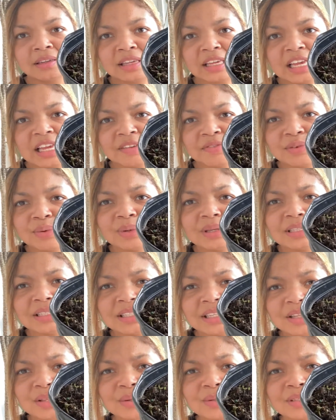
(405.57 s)
if you can see
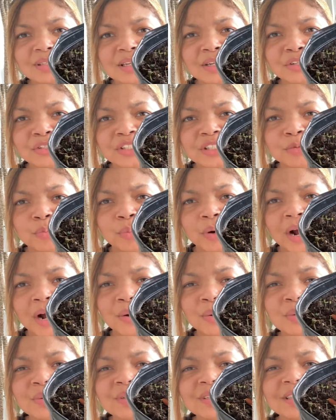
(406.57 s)
those little
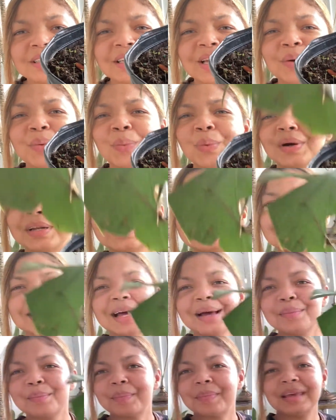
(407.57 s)
sprouts, like what does
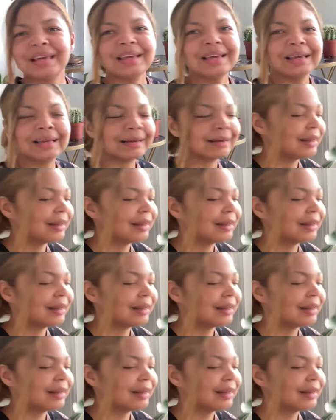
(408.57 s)
that mean?